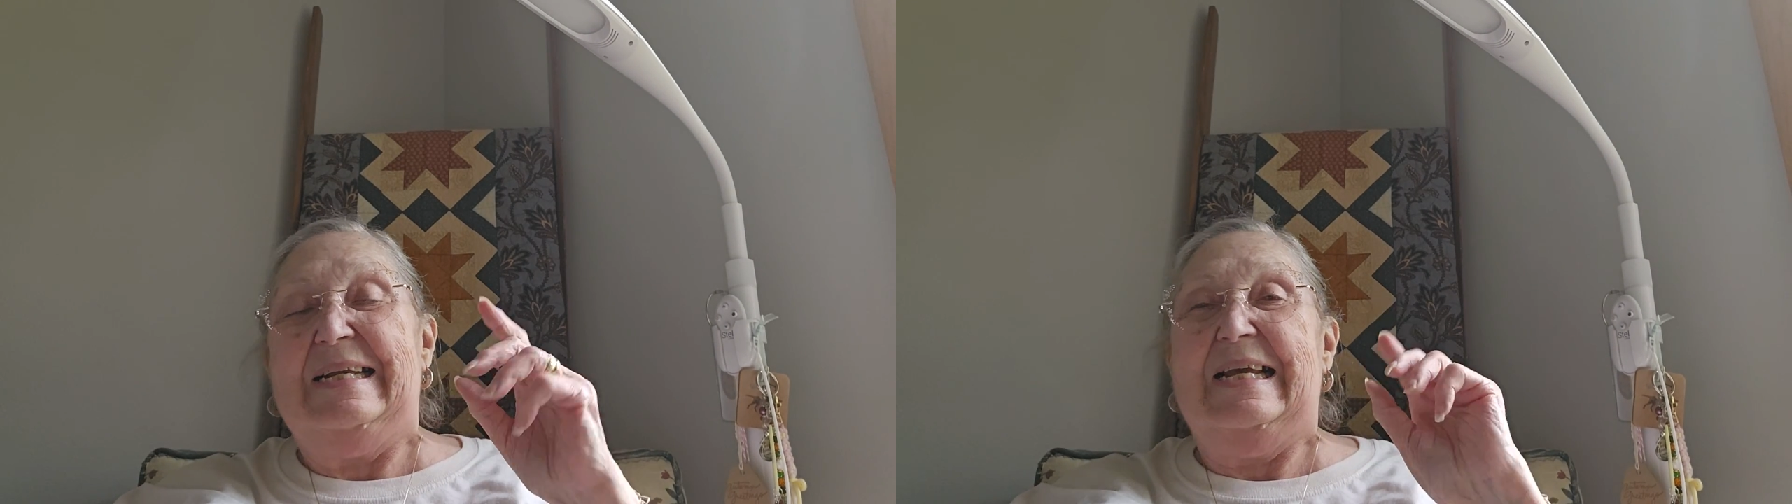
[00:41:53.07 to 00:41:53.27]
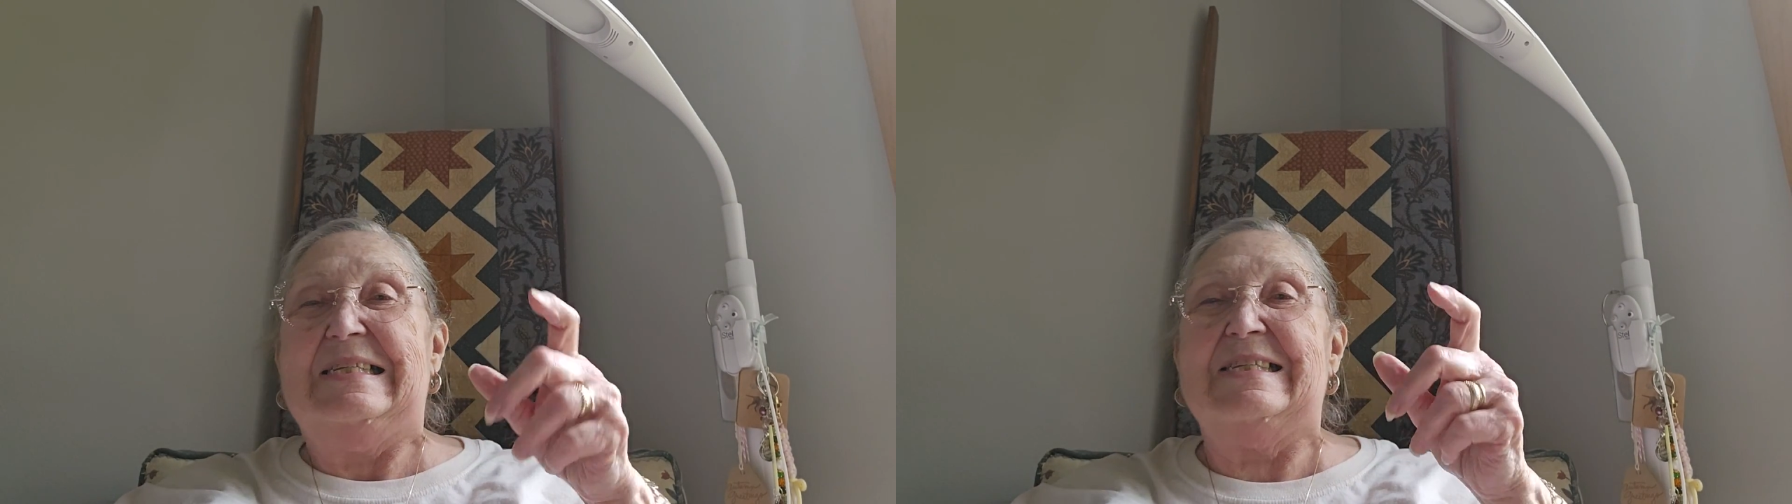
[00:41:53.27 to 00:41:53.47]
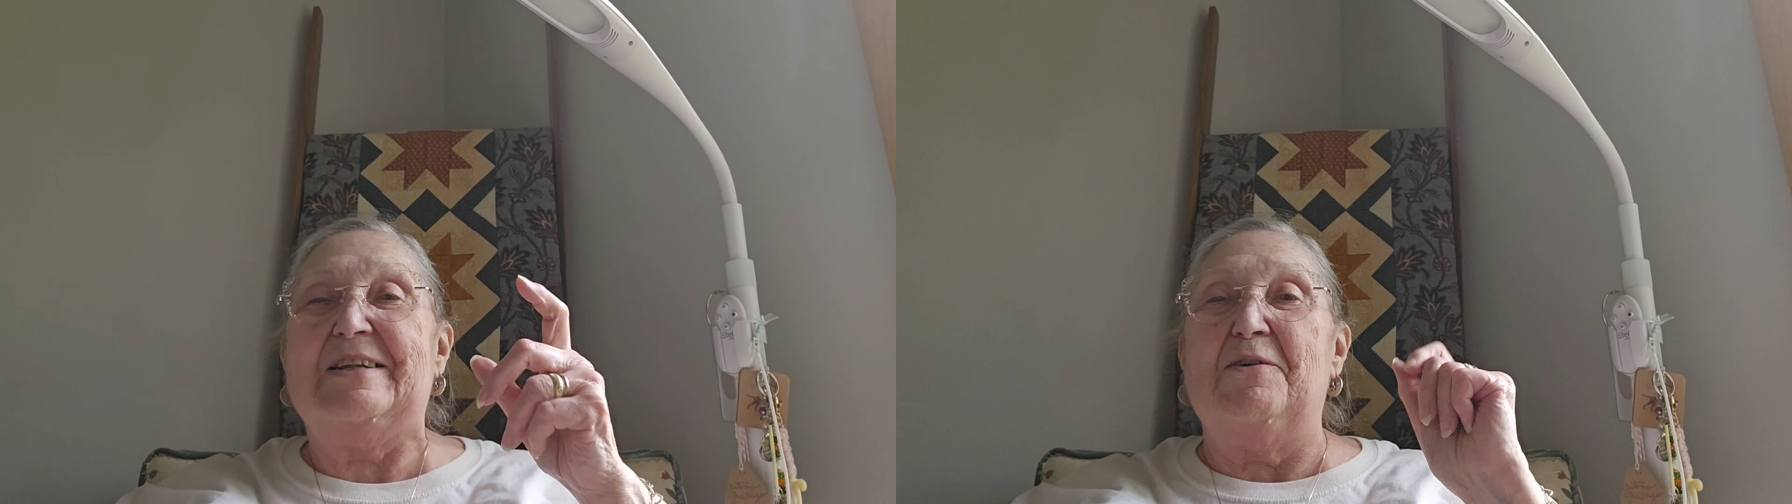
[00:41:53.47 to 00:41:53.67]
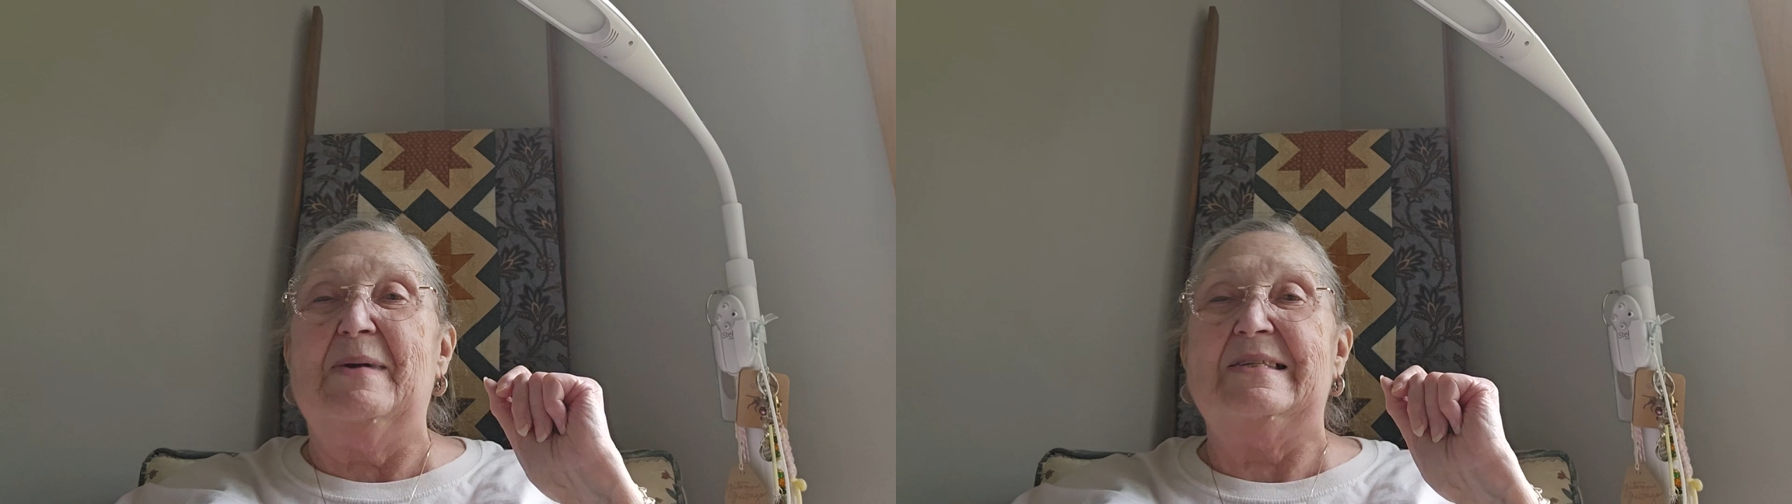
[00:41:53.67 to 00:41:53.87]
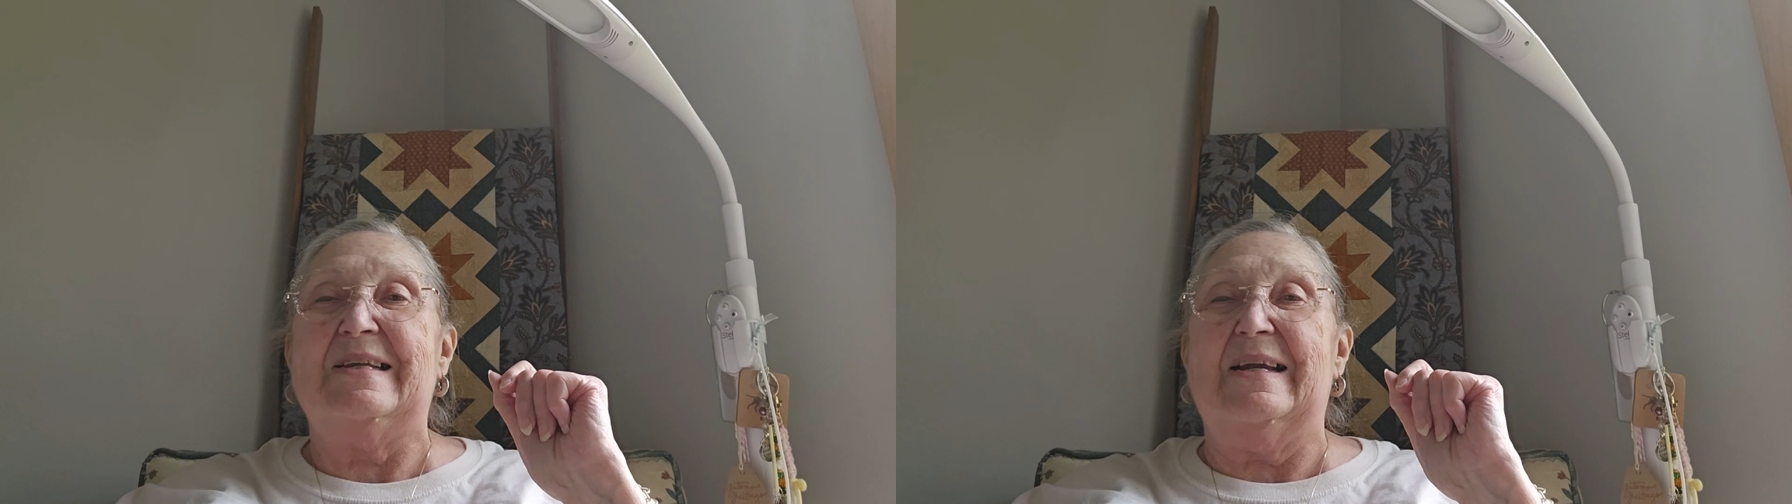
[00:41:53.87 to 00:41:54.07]
and start my
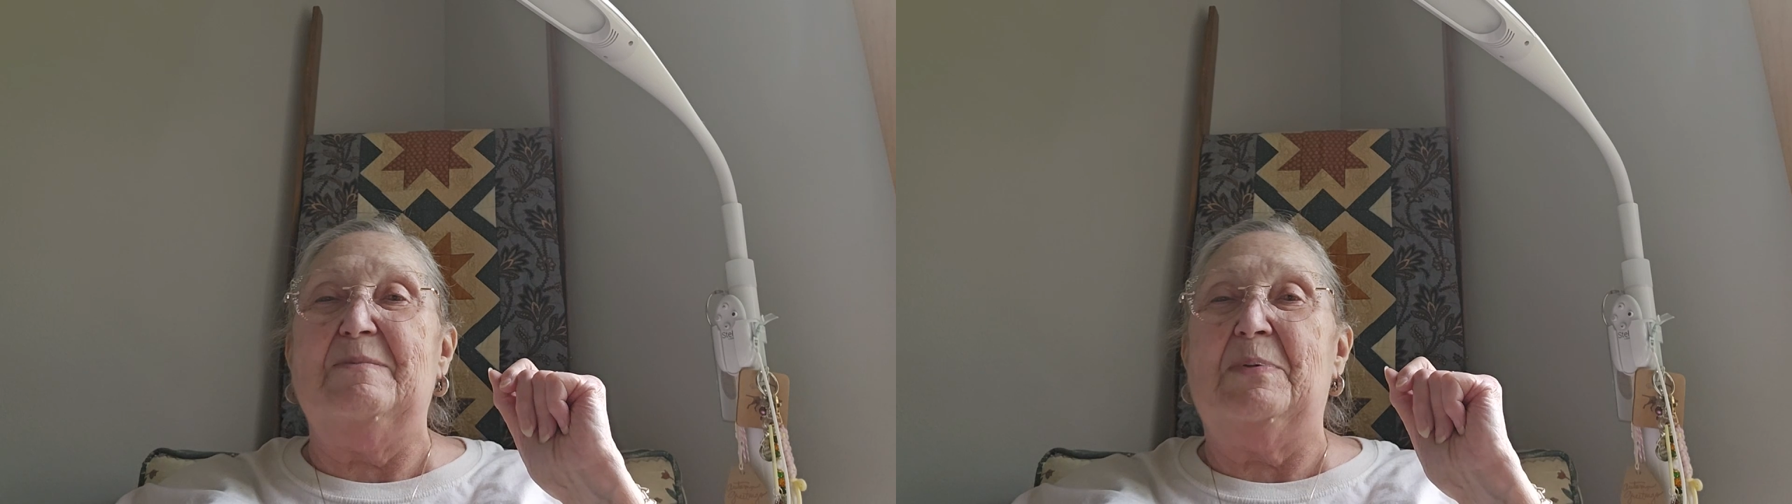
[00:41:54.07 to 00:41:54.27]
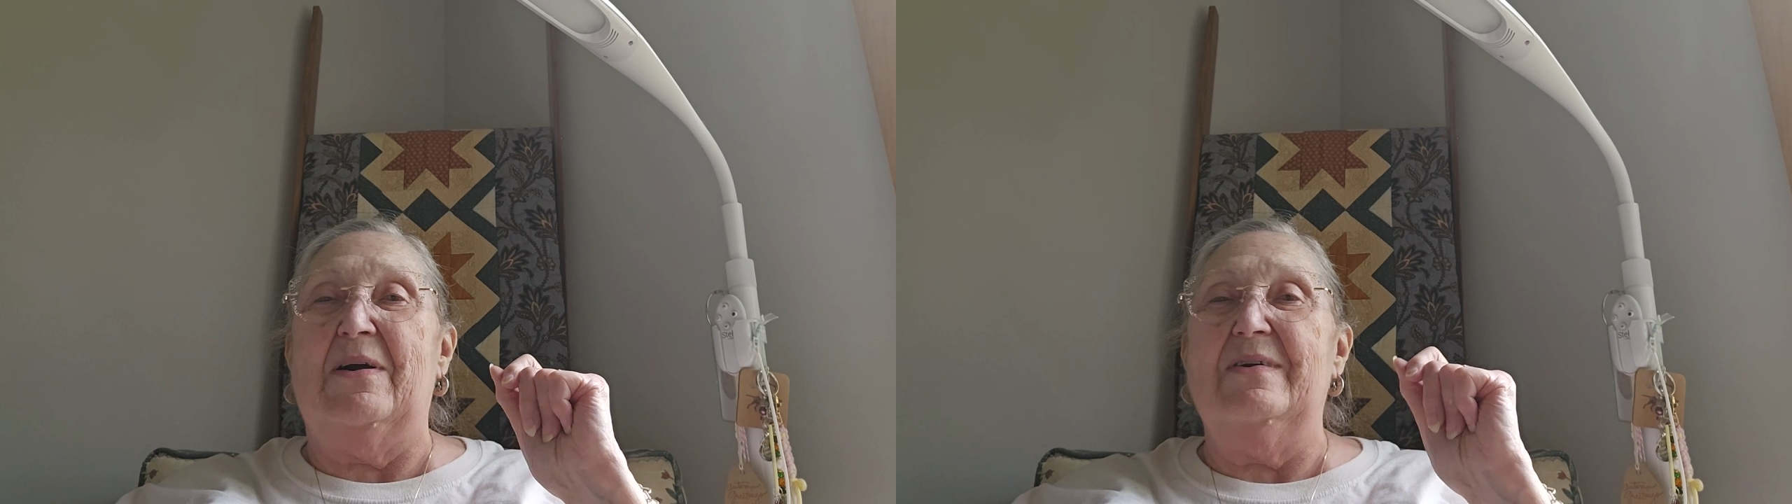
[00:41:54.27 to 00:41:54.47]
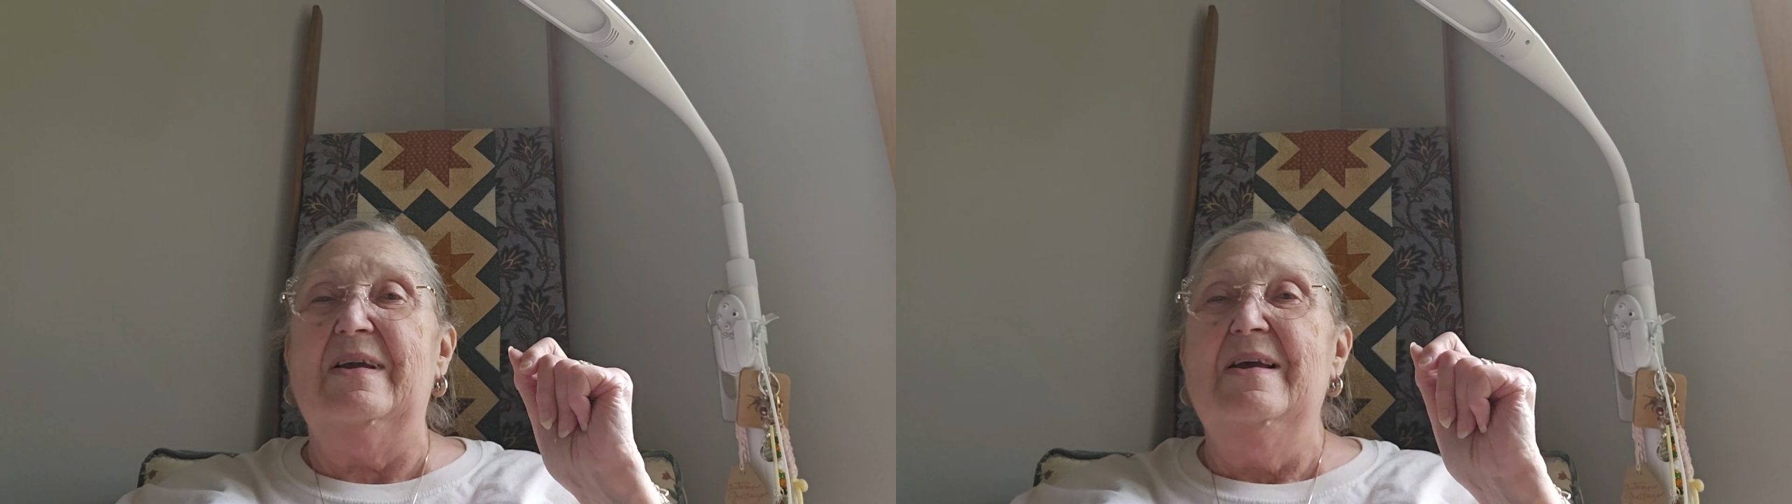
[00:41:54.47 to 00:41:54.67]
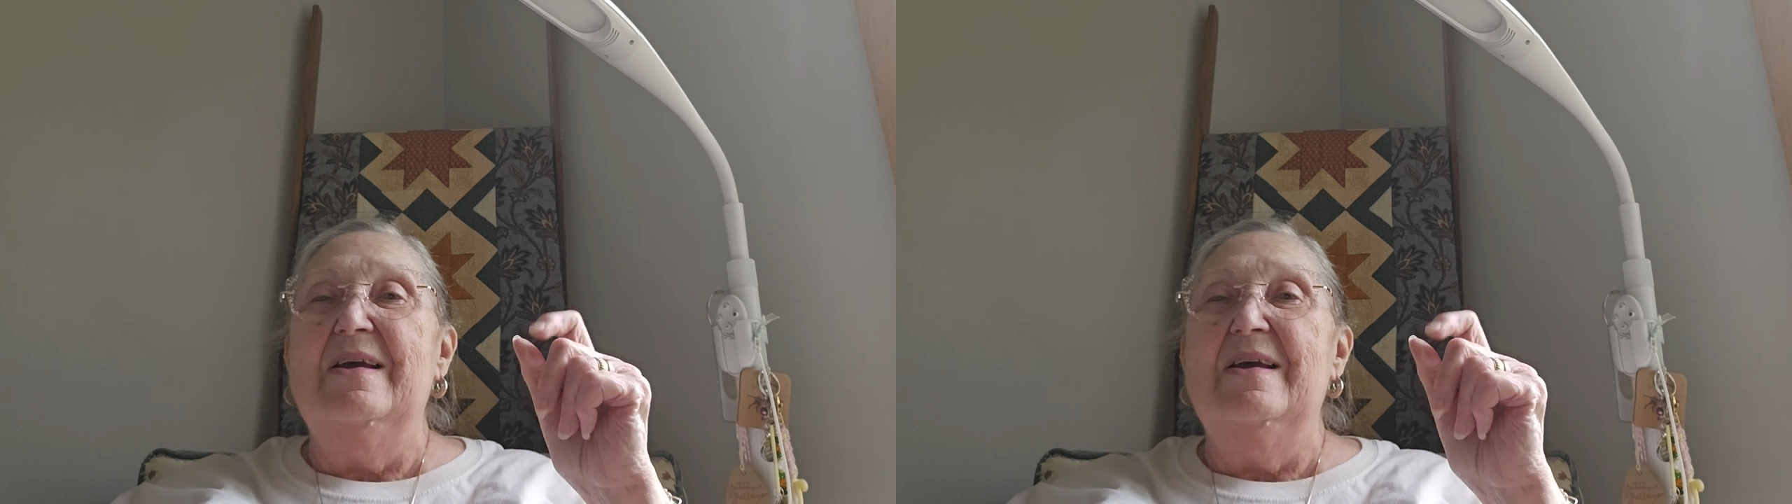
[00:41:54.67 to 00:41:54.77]
second part.